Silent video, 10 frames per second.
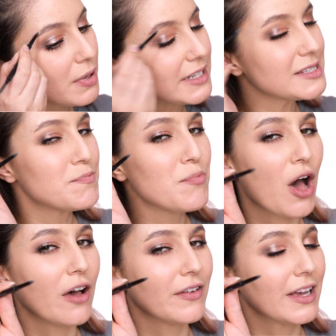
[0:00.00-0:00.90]
but it's
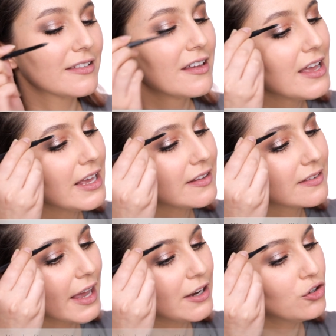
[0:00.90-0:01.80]
perfect.
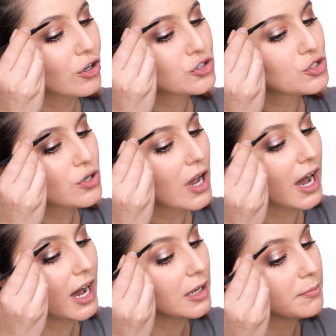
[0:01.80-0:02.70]
It's like not too
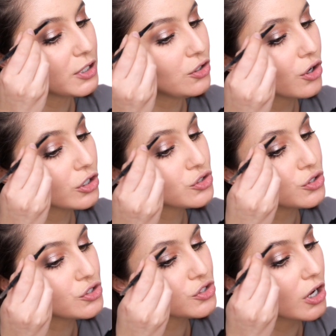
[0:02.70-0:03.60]
hard, but not
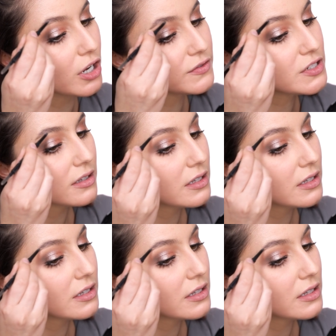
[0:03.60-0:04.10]
too soft.